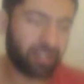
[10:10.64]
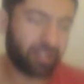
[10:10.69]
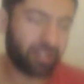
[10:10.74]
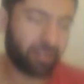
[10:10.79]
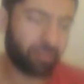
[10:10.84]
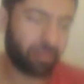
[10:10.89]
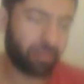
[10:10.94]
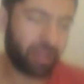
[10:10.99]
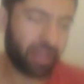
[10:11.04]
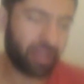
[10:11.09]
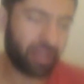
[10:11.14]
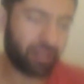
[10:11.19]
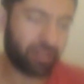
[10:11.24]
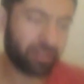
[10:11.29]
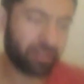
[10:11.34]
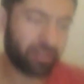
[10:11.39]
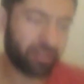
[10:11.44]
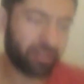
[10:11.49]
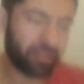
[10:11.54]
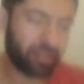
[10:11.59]
The
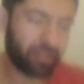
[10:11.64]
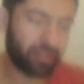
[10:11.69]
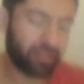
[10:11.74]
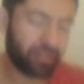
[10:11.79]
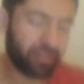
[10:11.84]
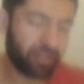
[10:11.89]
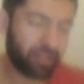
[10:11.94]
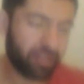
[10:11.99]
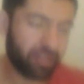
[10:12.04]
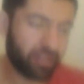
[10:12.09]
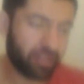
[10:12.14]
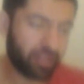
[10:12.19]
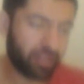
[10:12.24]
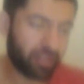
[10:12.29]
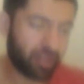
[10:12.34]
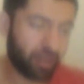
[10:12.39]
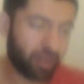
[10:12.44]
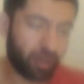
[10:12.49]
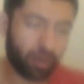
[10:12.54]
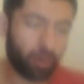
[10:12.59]
pattern.
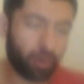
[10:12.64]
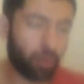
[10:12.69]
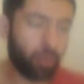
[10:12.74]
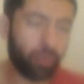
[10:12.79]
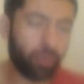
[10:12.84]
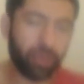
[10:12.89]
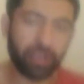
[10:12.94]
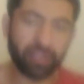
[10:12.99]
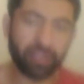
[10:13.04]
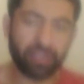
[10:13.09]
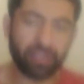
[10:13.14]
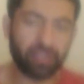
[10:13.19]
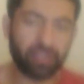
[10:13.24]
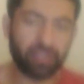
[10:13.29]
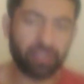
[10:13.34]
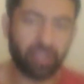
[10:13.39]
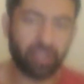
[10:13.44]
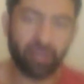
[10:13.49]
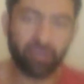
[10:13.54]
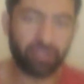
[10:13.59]

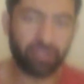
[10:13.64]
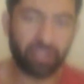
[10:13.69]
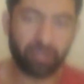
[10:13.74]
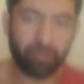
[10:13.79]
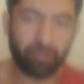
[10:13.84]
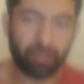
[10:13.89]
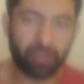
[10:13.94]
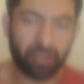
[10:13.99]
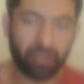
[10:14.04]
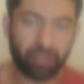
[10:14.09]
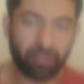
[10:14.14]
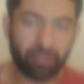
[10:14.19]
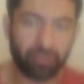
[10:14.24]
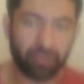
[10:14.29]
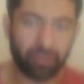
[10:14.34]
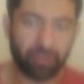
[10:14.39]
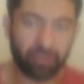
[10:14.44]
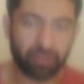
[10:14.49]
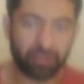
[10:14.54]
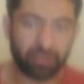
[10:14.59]
Always. Every time I think of
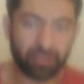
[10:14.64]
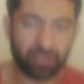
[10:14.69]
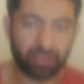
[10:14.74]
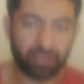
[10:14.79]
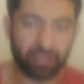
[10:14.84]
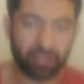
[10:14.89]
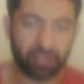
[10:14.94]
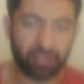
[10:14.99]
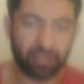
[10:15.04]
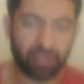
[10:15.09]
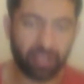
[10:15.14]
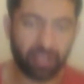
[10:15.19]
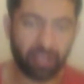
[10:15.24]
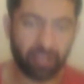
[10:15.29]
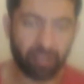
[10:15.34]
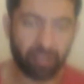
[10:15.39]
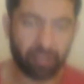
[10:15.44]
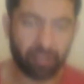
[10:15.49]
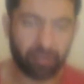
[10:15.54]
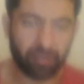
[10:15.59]
girls, it's
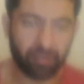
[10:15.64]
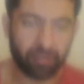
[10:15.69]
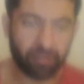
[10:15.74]
there.